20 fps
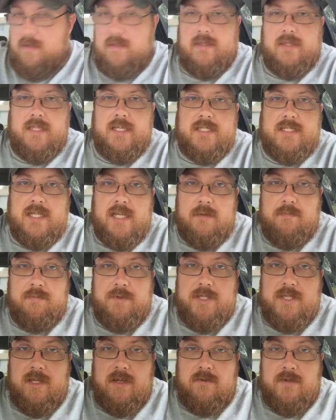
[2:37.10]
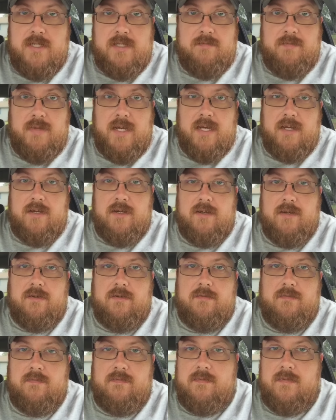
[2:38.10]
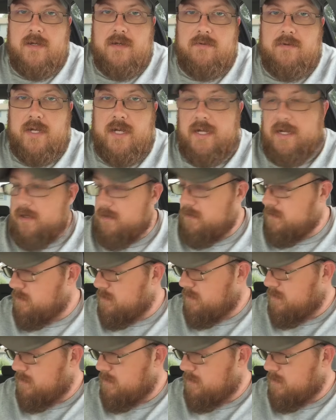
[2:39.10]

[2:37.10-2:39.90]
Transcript: this episode is about color, okay?